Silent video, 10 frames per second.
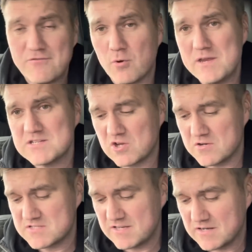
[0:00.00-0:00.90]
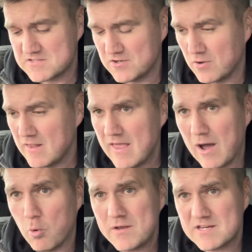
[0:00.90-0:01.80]
he is considered. So no,
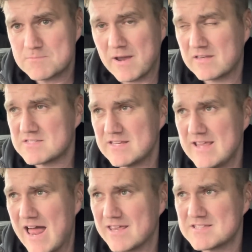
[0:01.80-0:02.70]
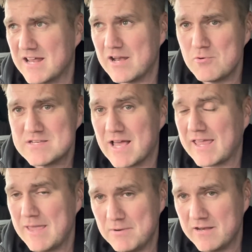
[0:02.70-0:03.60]
I wouldn't expect to see Alexander Isak
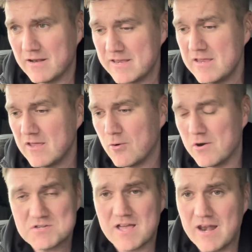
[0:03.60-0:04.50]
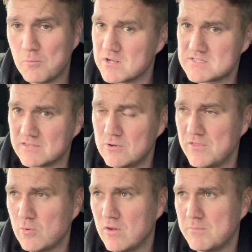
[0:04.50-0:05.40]
imminently, whereas Callum Wilson I do
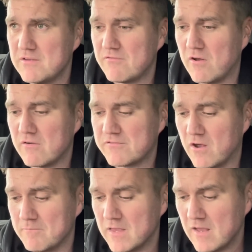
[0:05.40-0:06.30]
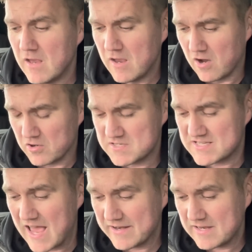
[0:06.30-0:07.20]
think will be involved on
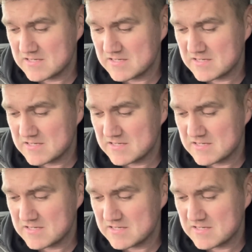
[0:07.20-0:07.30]
Saturday.